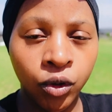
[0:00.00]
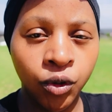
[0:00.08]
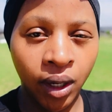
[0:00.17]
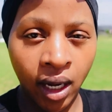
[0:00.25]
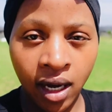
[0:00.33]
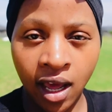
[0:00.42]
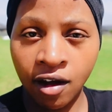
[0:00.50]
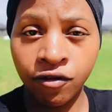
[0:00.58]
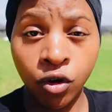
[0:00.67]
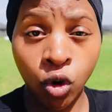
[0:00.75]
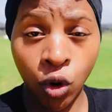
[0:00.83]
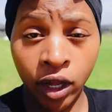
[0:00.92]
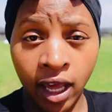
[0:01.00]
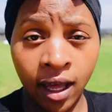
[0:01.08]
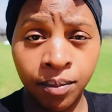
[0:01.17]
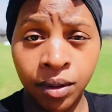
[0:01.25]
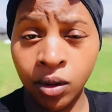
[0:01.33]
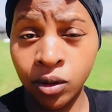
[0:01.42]
you can have long hair
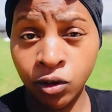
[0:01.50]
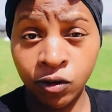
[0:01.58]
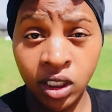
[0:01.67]
because of